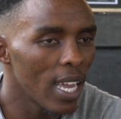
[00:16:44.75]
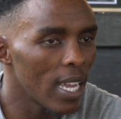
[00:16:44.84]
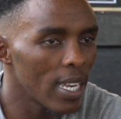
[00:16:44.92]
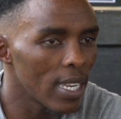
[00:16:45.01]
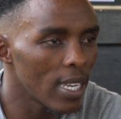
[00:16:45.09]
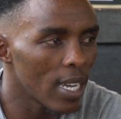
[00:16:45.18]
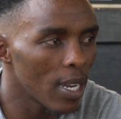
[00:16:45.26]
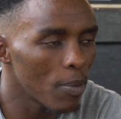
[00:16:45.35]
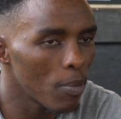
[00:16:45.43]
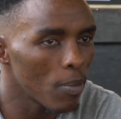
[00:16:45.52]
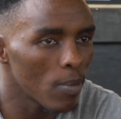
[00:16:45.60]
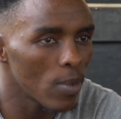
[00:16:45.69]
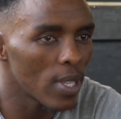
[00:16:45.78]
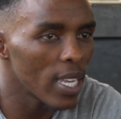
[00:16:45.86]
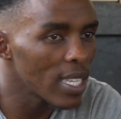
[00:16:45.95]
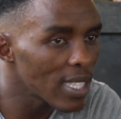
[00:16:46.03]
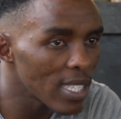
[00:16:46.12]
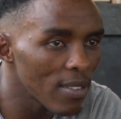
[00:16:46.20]
And there
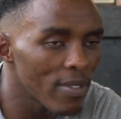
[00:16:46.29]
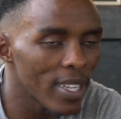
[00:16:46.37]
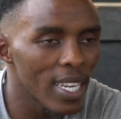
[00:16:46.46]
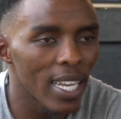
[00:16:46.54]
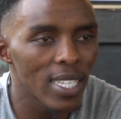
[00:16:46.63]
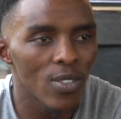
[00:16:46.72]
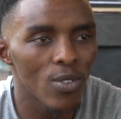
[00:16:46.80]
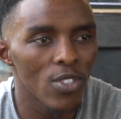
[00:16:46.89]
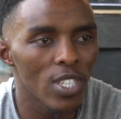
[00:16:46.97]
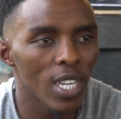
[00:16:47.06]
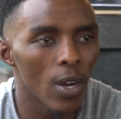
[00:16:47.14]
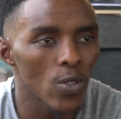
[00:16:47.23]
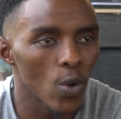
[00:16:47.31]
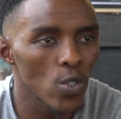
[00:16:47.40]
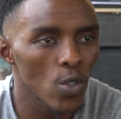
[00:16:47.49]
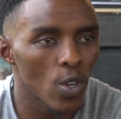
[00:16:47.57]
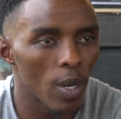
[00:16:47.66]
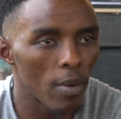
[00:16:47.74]
is Steven Nochinga who's
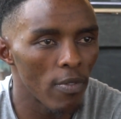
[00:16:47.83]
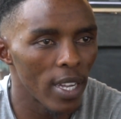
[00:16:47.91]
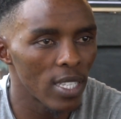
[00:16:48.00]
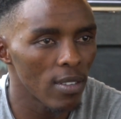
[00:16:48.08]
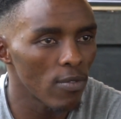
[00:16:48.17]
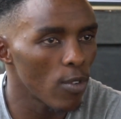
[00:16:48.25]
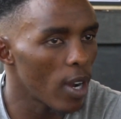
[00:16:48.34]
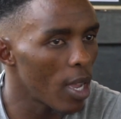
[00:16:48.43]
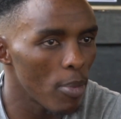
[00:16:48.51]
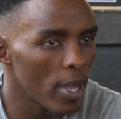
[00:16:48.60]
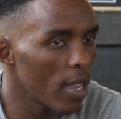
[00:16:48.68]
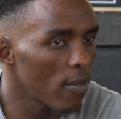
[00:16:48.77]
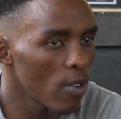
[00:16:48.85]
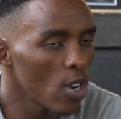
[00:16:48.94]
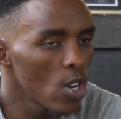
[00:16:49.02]
also going to be fighting for IBF,